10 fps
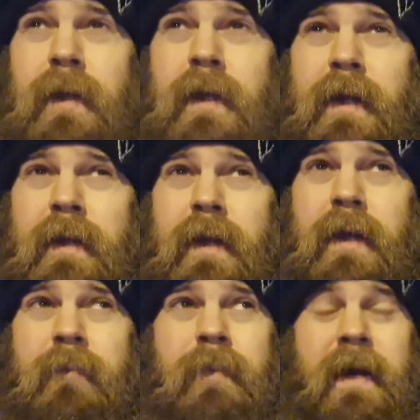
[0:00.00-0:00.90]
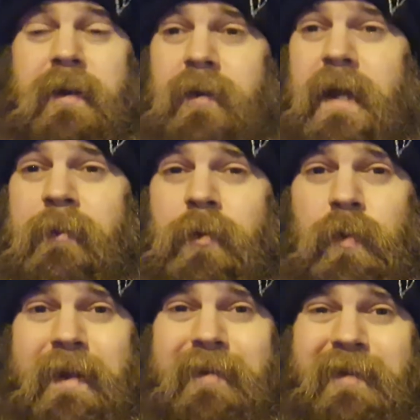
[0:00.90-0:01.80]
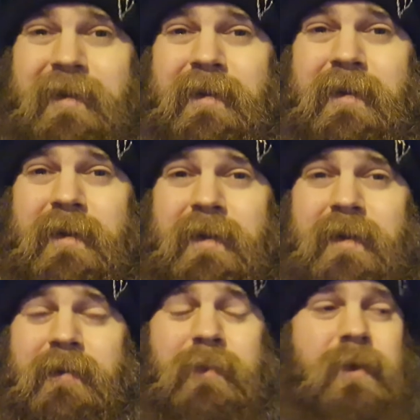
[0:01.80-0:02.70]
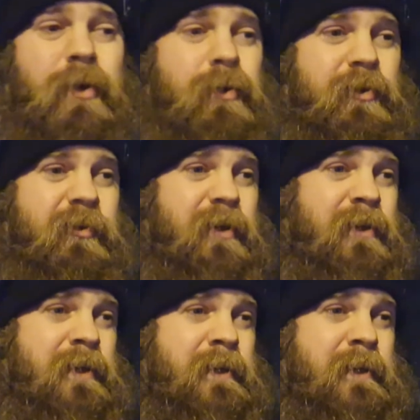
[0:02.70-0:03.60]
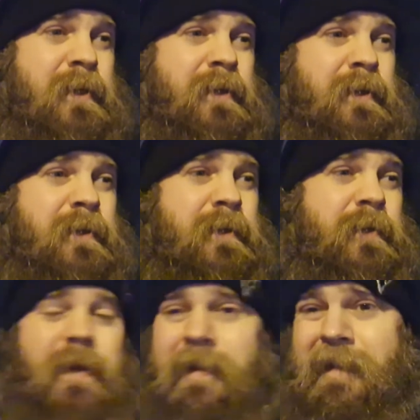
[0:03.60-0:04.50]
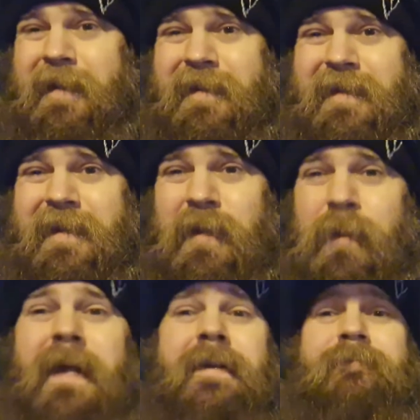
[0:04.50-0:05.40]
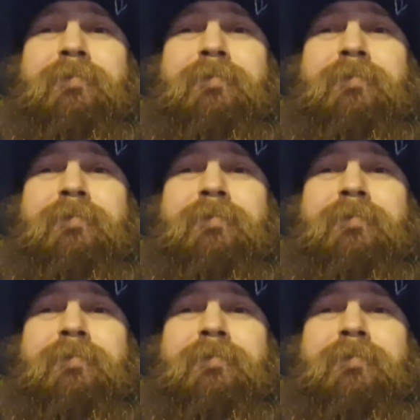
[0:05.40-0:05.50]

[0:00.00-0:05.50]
and then back in the lab on Wednesday to get orders done. So yeah, that is kind of the plan.